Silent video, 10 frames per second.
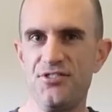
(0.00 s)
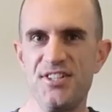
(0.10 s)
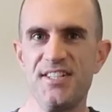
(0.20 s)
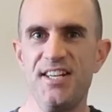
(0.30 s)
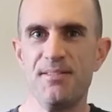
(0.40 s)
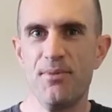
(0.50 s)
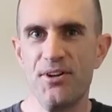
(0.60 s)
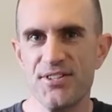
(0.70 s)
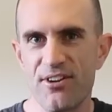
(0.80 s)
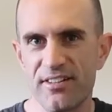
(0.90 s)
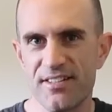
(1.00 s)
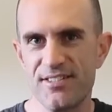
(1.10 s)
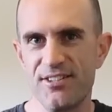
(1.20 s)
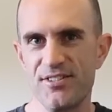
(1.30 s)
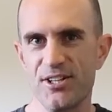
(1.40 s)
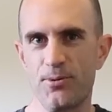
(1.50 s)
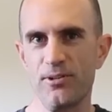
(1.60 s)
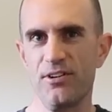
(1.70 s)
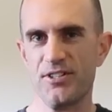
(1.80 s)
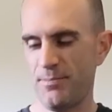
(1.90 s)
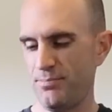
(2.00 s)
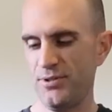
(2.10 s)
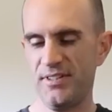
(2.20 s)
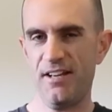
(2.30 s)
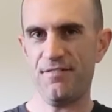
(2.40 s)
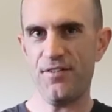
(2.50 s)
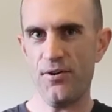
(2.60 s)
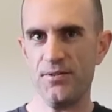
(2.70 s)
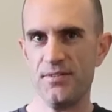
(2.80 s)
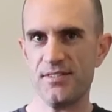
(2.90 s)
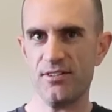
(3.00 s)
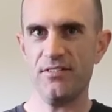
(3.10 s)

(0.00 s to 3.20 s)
Interesting to hear that motorcyclists are using Quadlock to put their phones